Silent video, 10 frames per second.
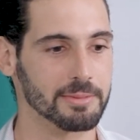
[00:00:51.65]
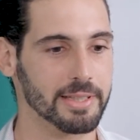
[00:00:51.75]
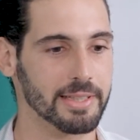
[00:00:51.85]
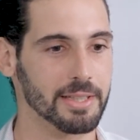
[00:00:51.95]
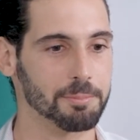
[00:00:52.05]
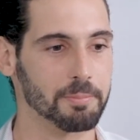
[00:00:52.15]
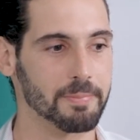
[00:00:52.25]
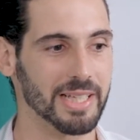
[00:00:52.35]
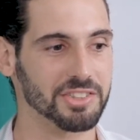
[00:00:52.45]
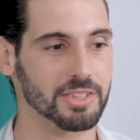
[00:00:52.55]

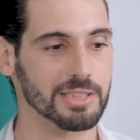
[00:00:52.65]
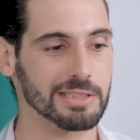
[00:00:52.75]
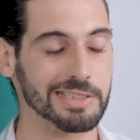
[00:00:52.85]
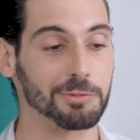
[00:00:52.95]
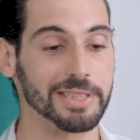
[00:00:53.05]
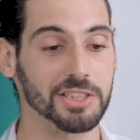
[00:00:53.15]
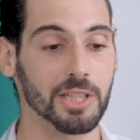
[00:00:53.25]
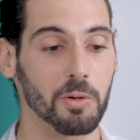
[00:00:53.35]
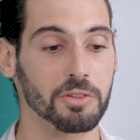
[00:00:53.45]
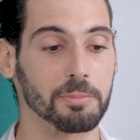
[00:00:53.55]
He reached
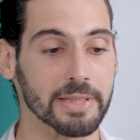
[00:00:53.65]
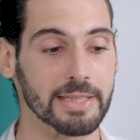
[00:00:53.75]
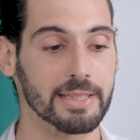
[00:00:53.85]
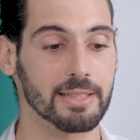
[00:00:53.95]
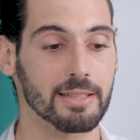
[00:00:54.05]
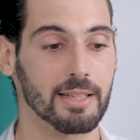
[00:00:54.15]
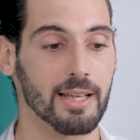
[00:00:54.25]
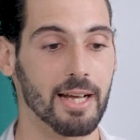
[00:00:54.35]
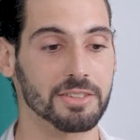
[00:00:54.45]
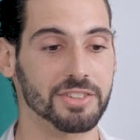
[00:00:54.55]
out to me
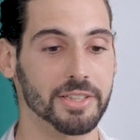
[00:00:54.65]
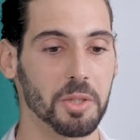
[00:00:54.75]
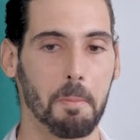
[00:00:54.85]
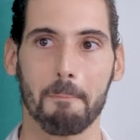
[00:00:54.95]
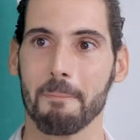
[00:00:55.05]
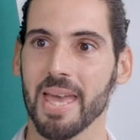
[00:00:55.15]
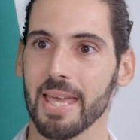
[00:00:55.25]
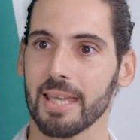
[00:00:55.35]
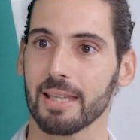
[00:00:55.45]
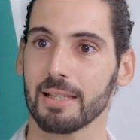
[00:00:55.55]
last year,
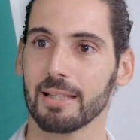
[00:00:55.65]
May,